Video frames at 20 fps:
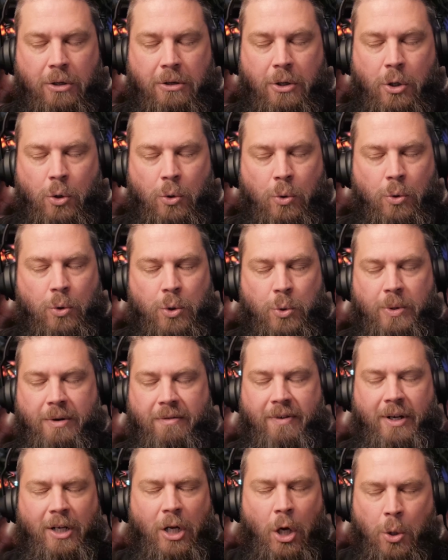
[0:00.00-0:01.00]
calls
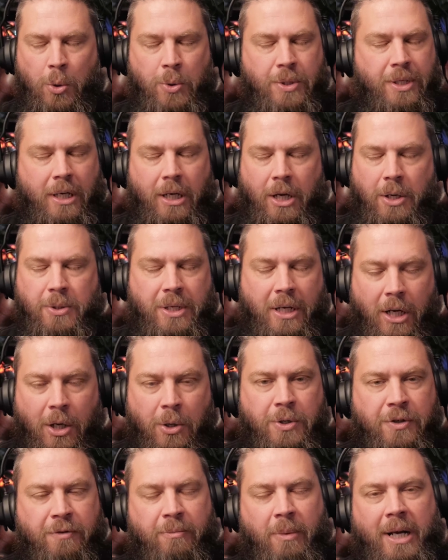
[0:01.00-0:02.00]
with loads and loads and
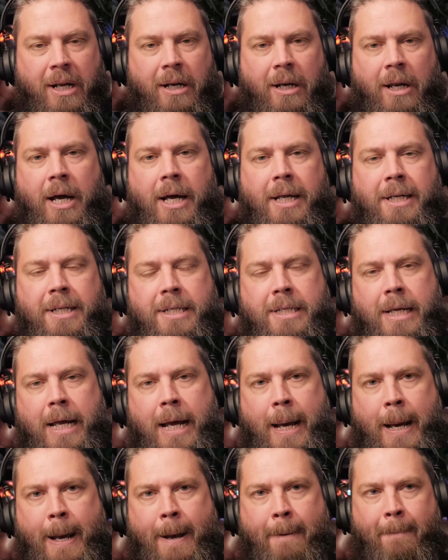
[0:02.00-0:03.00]
loads of my clients,
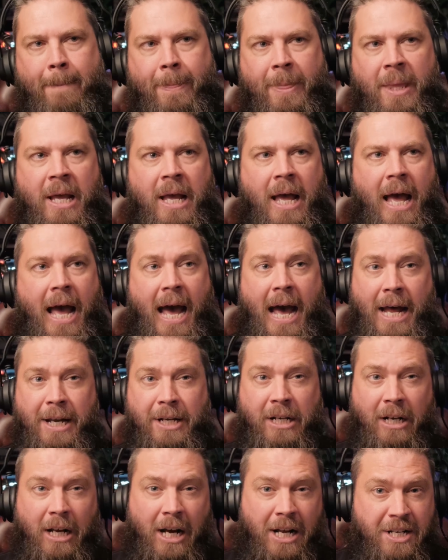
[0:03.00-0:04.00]

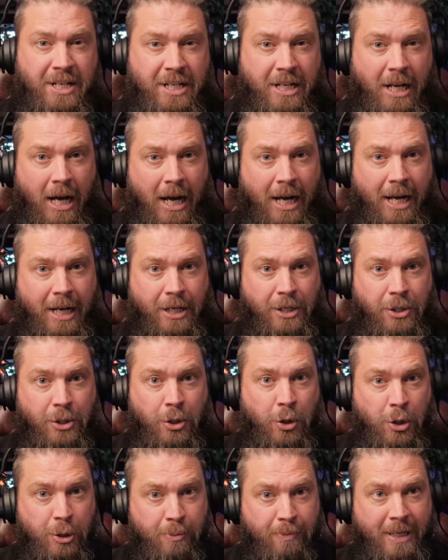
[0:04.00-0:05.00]
and clients that I
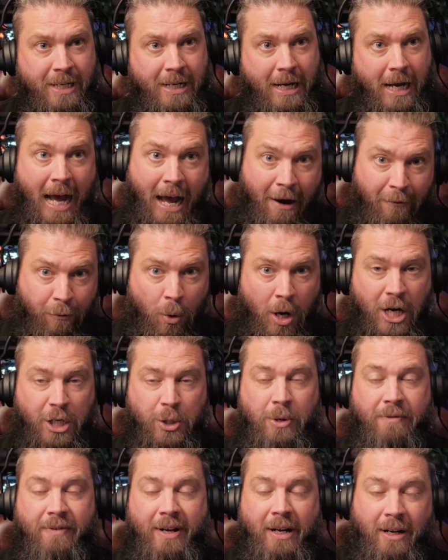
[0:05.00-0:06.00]
have
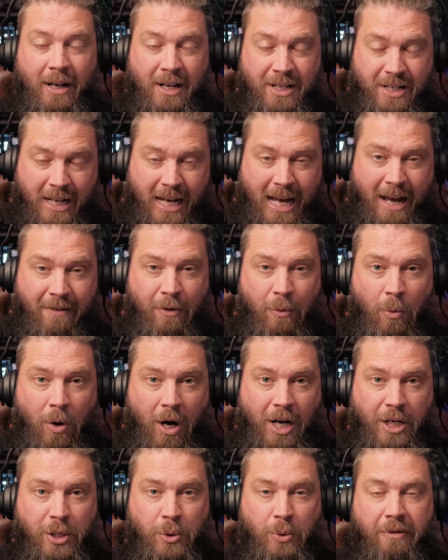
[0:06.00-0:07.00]
worked with, and clients that I haven't
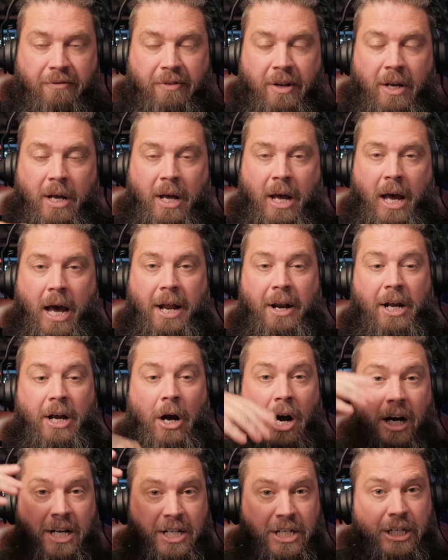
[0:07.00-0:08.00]
worked with. And I
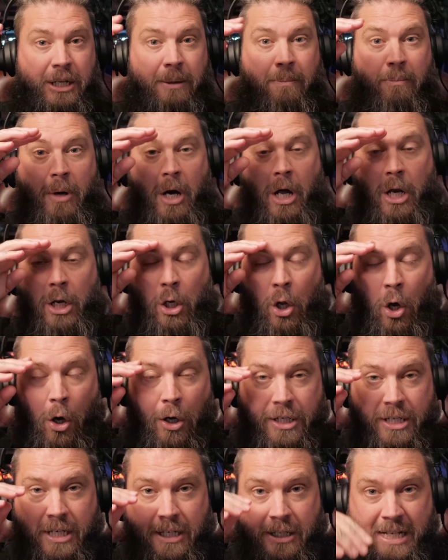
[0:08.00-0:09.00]
ask them a
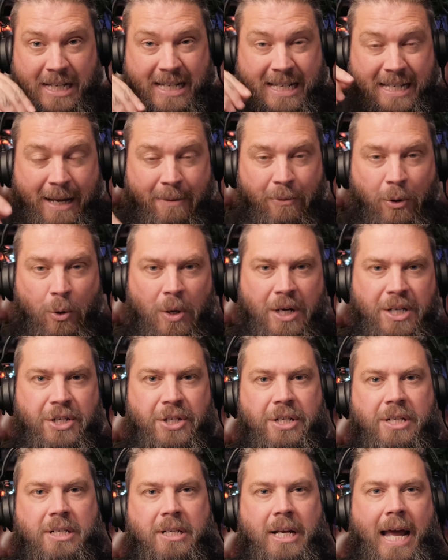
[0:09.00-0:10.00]
lot the same
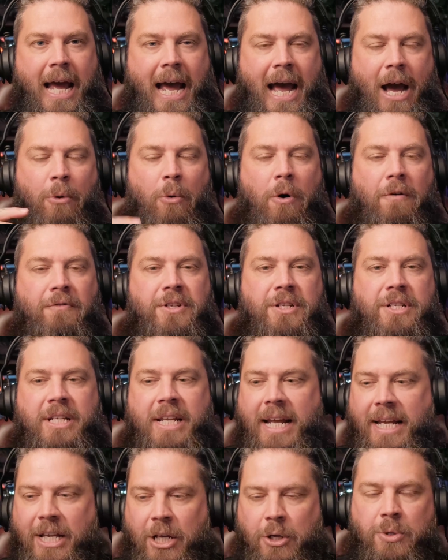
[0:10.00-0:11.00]
questions, like how often do
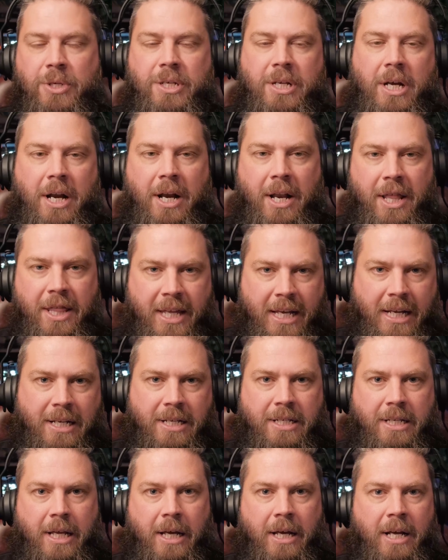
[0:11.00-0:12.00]
they use certain
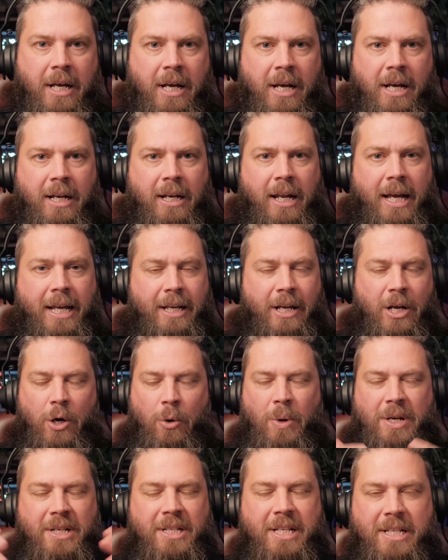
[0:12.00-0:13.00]
things, that like
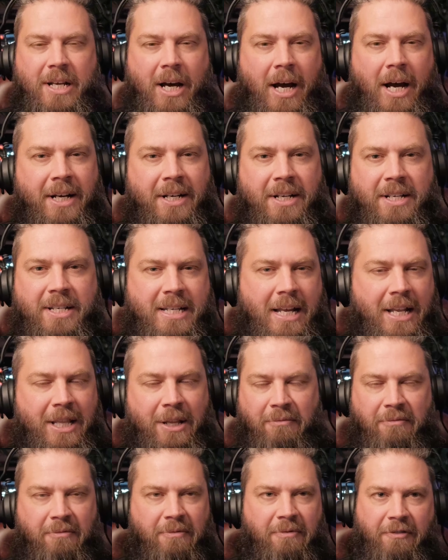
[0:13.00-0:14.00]
when designers send
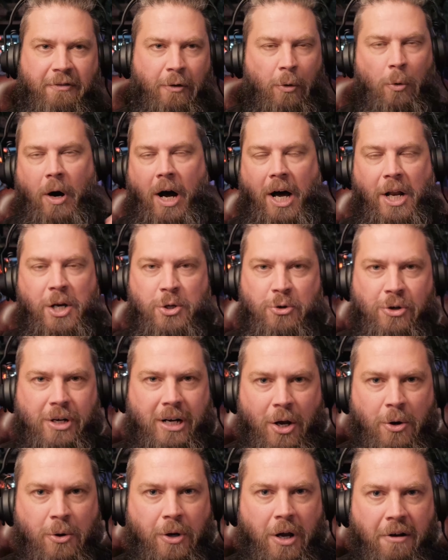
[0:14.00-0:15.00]
them 400
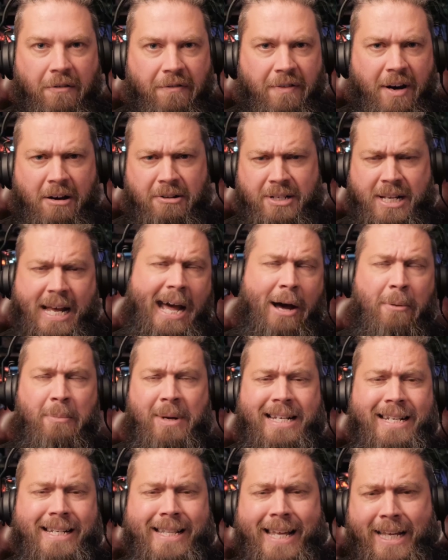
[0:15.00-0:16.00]
logo files, how many
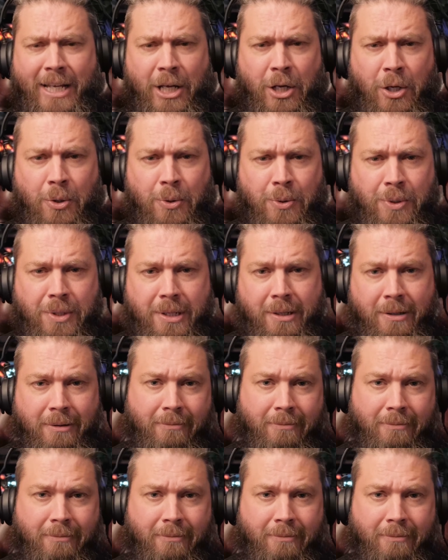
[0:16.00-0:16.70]
did they use?